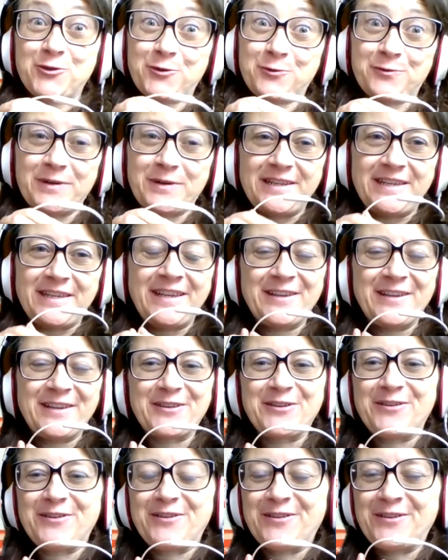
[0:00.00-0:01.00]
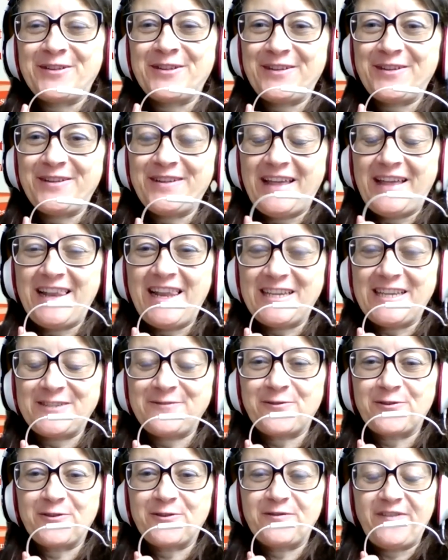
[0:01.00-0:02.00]
could really go and last
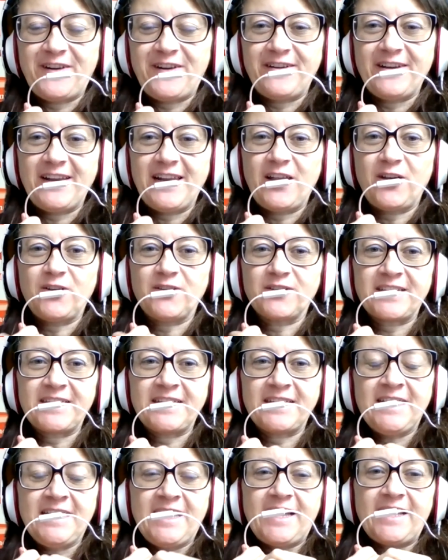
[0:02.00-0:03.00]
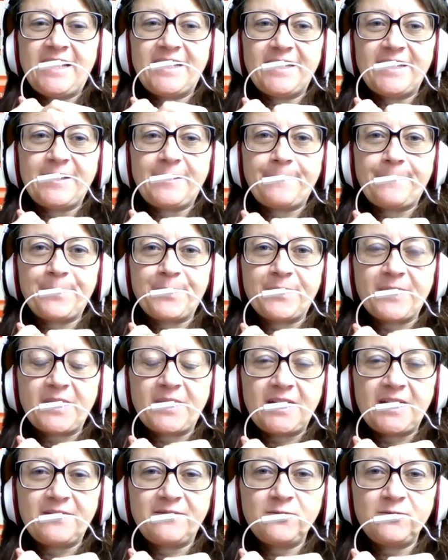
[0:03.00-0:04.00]
for very long.
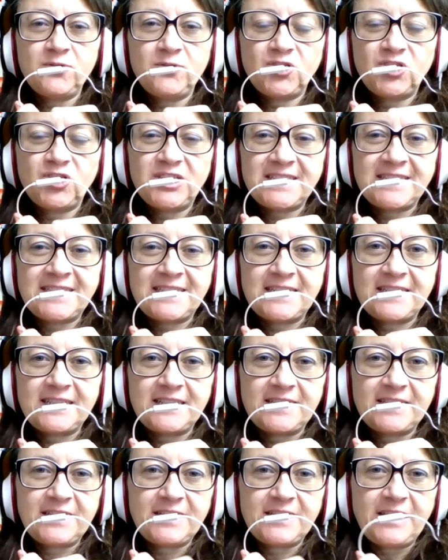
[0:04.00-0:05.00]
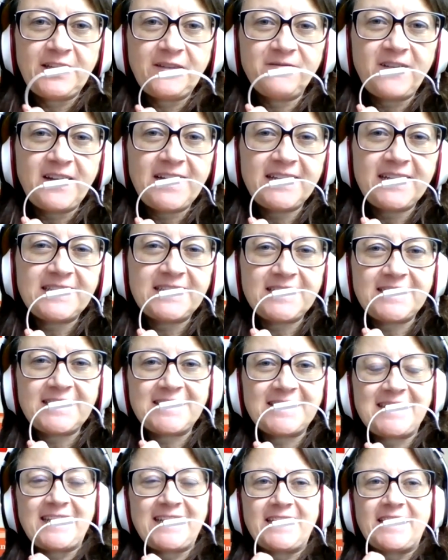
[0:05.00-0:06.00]
I would just invite
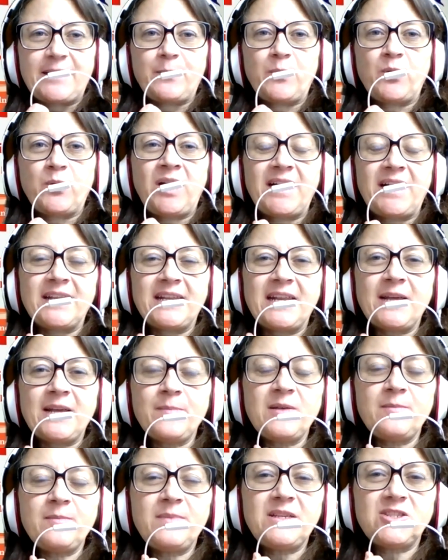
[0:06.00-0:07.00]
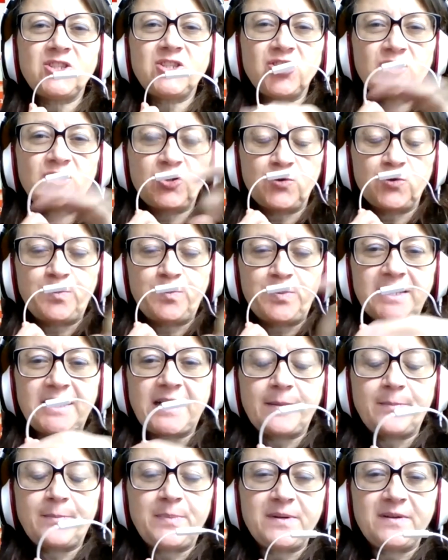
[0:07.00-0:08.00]
Zeina Mohanna maybe to pick
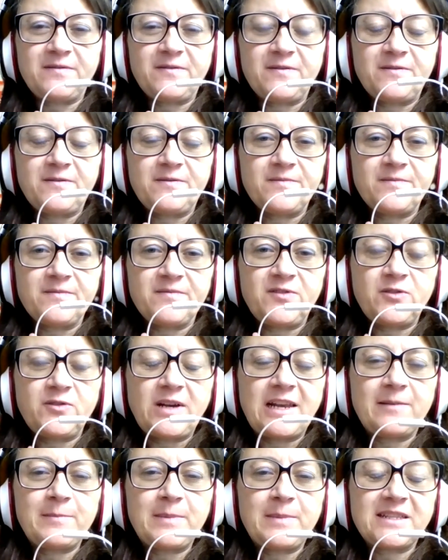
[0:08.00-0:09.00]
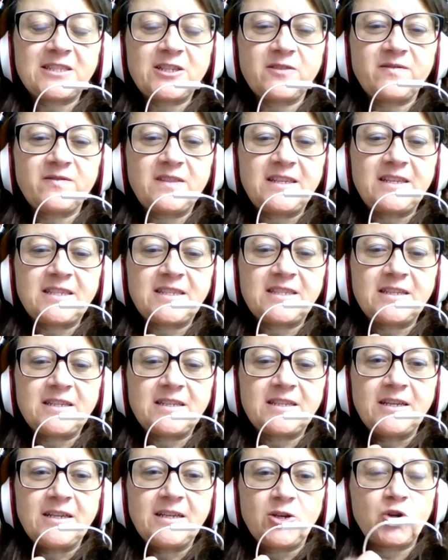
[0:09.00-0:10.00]
up a few elements of this
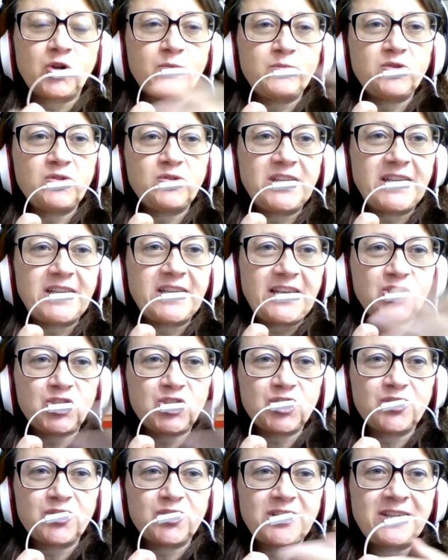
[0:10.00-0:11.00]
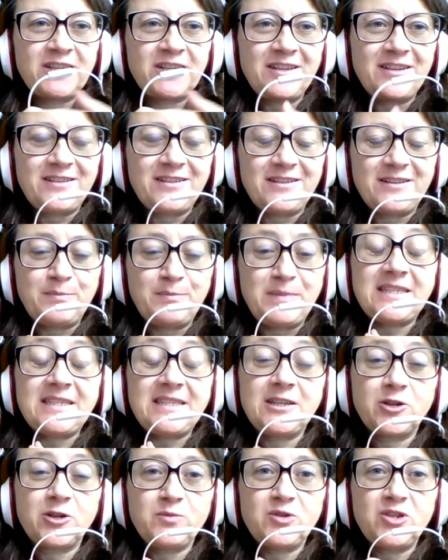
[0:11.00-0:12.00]
communication,
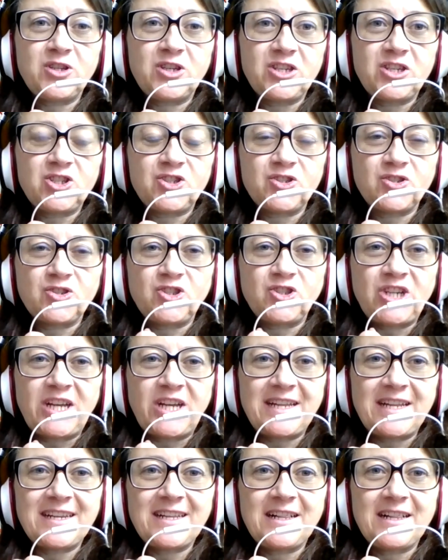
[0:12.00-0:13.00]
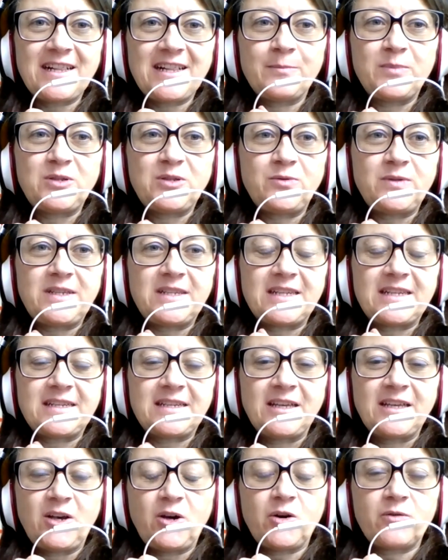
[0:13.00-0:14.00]
missing communication channel between
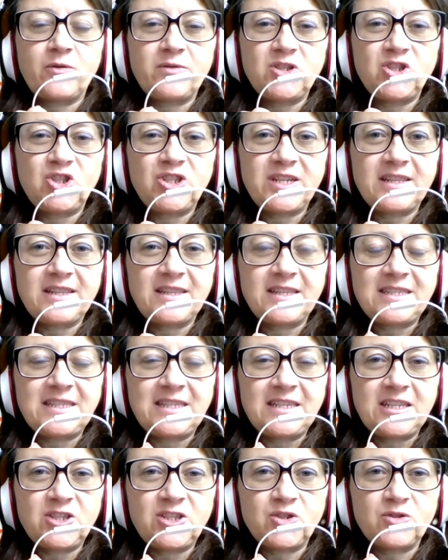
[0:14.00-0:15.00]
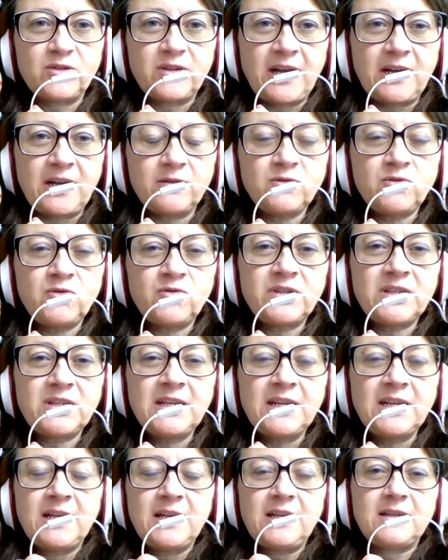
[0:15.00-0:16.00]
origin and destination country.
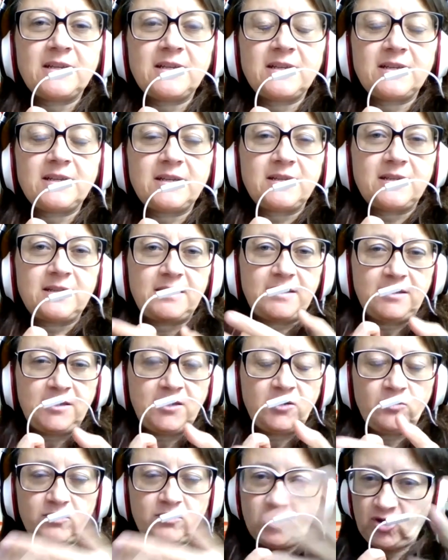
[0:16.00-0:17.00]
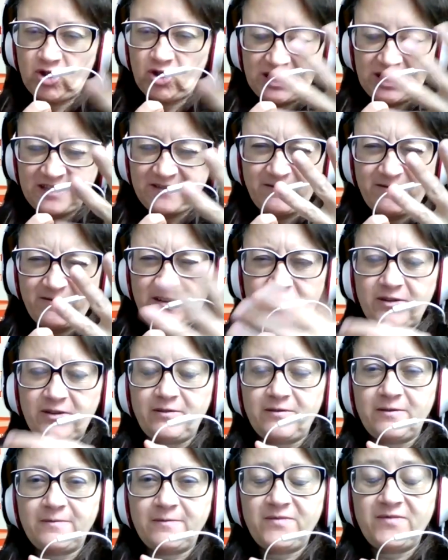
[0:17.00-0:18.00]
So just
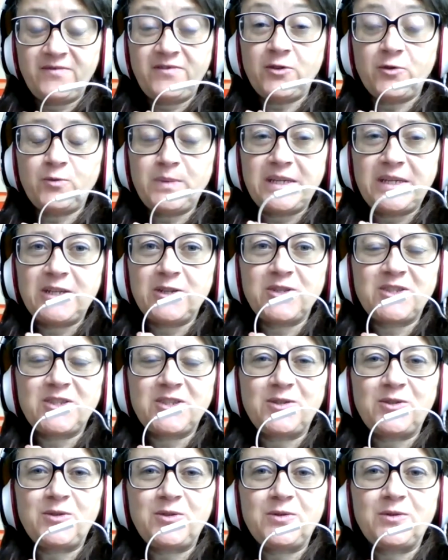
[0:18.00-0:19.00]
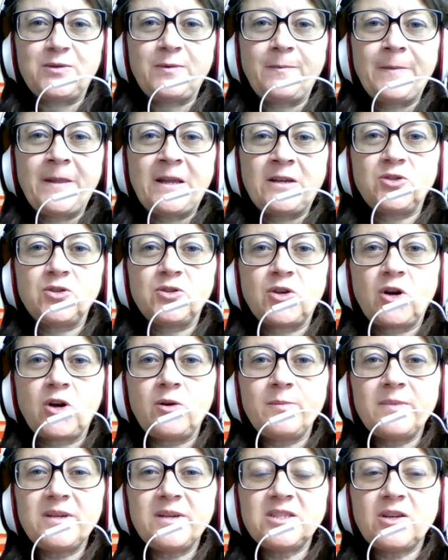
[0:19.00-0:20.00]
very few minutes to
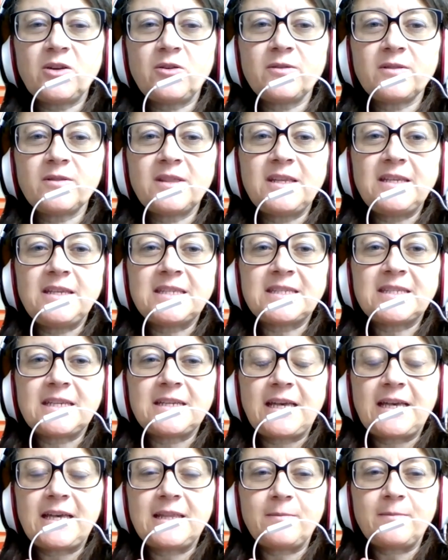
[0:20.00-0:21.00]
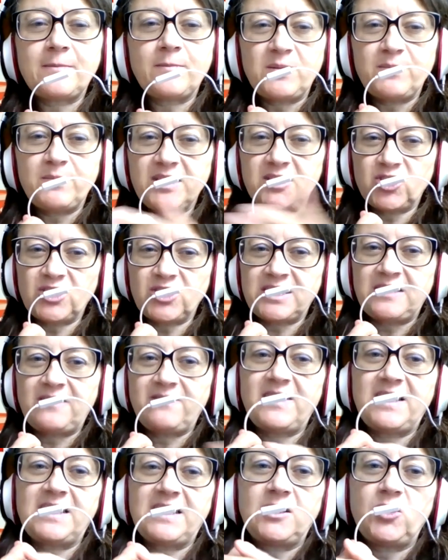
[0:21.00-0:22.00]
comment on this, and maybe I just
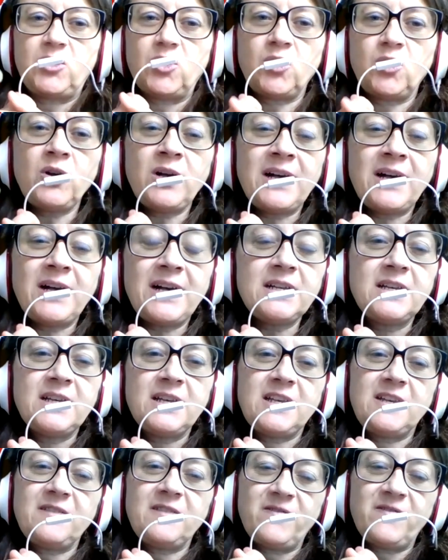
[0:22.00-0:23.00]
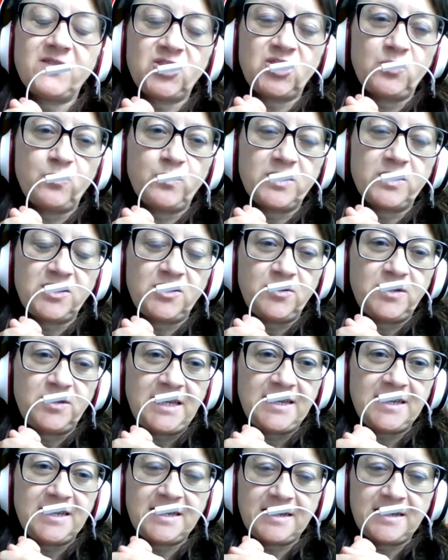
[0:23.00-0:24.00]
invite Noha if she wants to
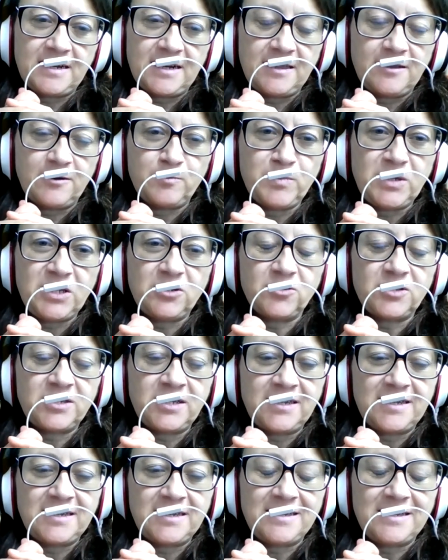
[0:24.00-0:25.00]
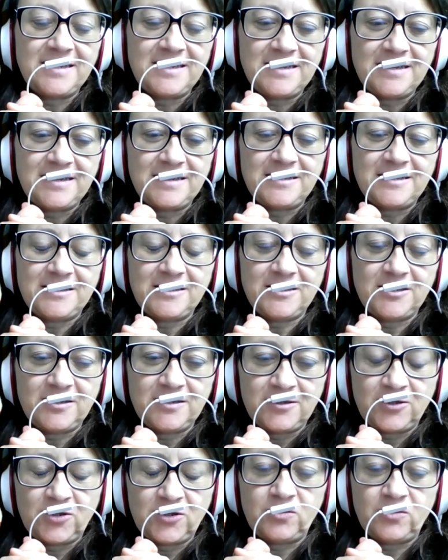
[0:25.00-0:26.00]
take another minute
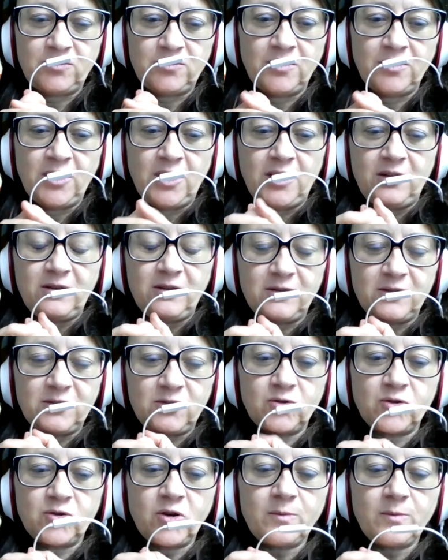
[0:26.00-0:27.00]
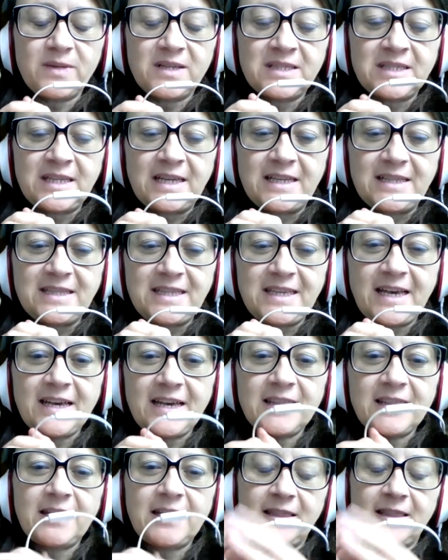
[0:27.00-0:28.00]
to comment at the
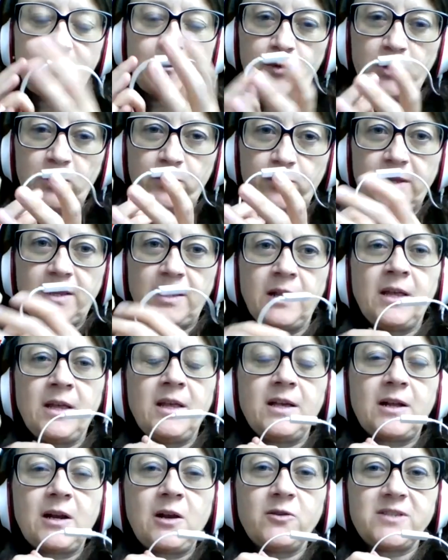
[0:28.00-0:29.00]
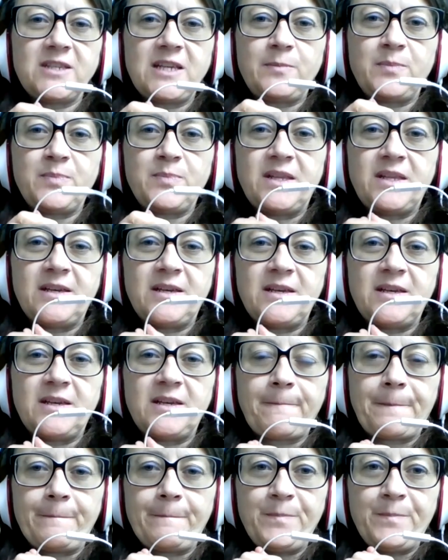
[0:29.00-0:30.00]
end, and then we will close up the
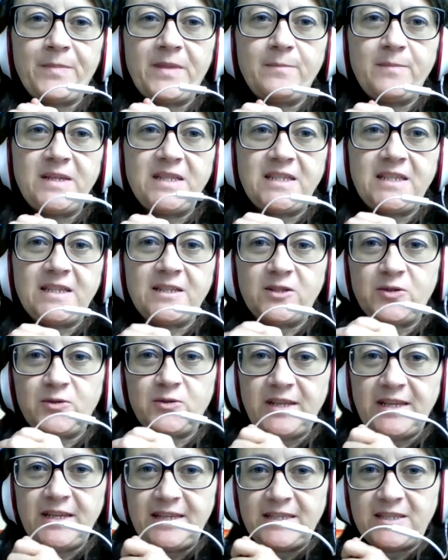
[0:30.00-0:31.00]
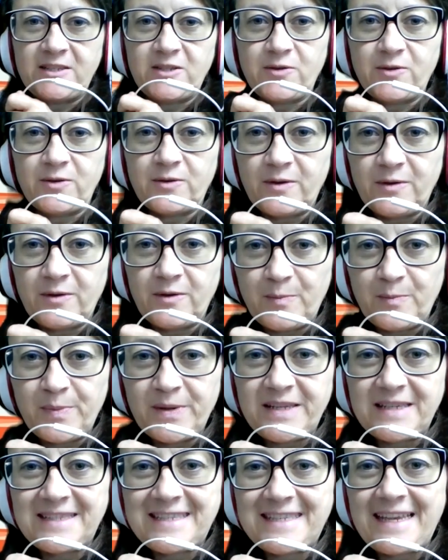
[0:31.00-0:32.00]
meeting today. So
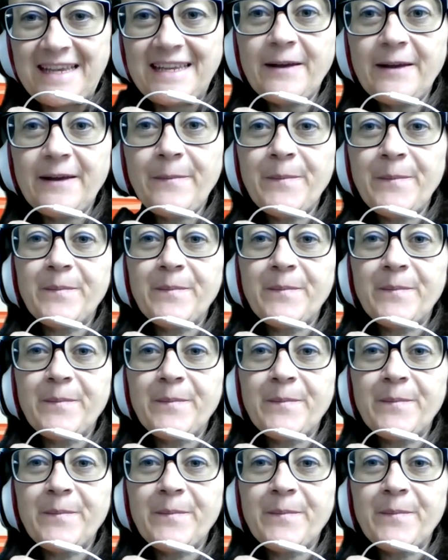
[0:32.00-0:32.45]
please, Zeina.